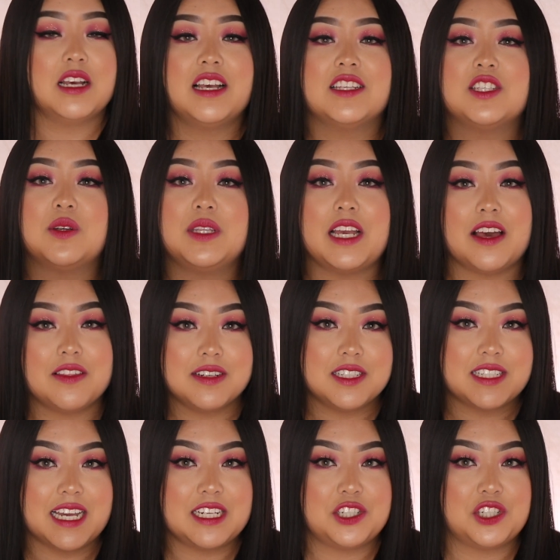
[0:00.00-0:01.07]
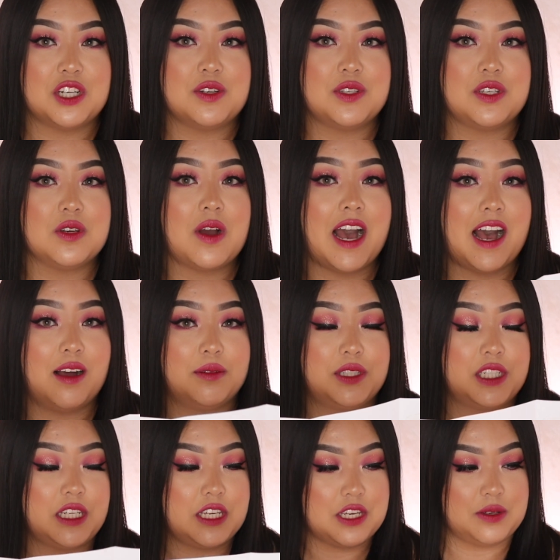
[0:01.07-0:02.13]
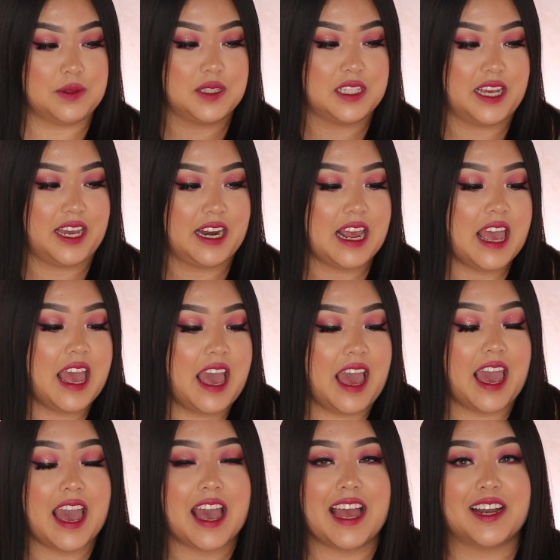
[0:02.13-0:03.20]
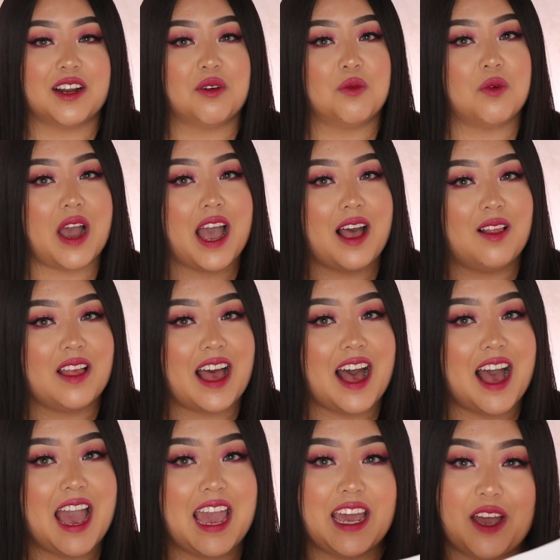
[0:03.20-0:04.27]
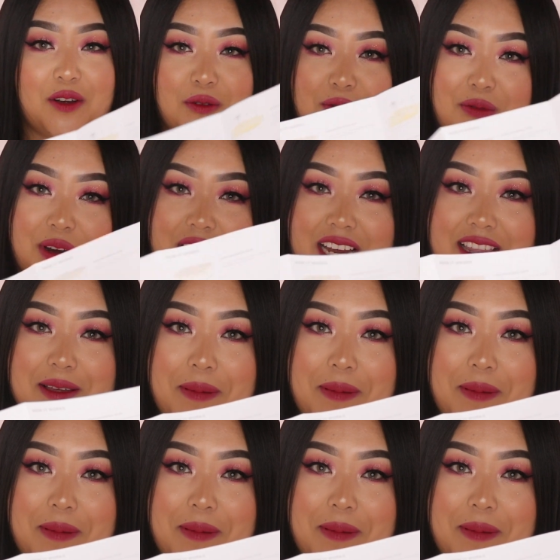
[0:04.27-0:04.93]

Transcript: So the other side shows you how to use it. And while I read the